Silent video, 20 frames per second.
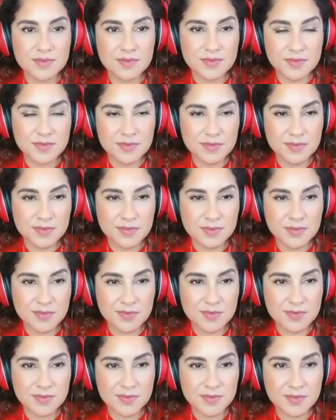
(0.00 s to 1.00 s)

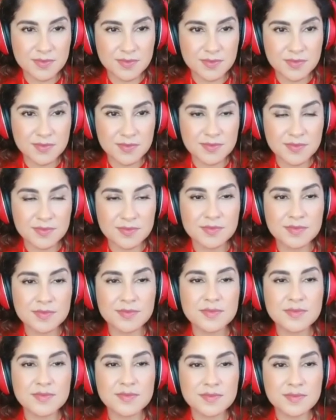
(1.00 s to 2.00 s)

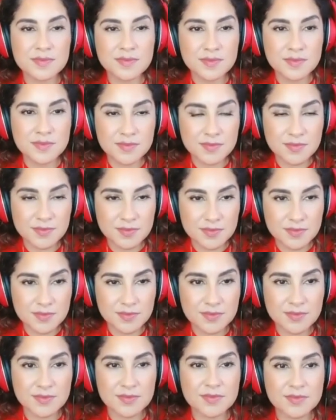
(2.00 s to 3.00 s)

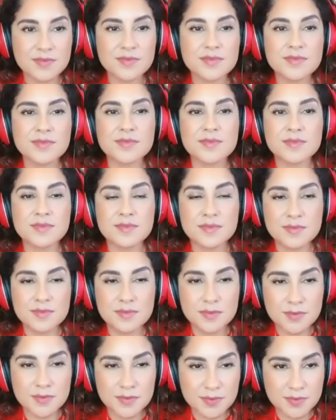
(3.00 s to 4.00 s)

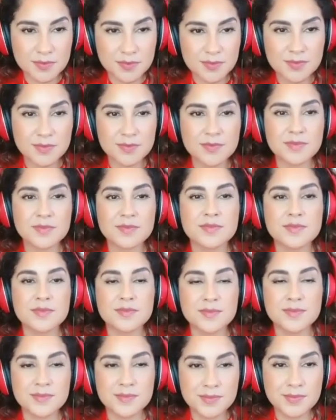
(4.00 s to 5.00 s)

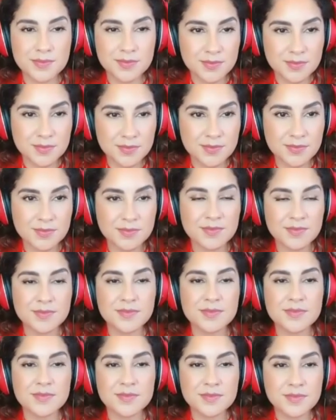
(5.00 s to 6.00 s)

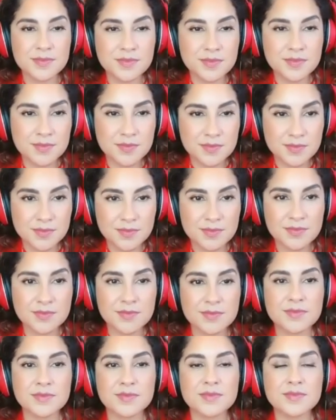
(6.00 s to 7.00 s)

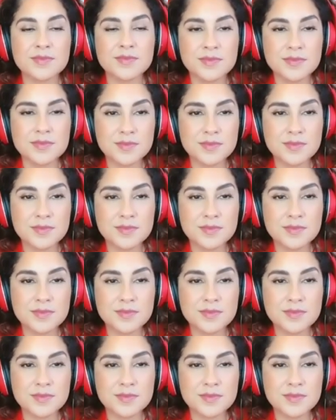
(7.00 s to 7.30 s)
[no speech]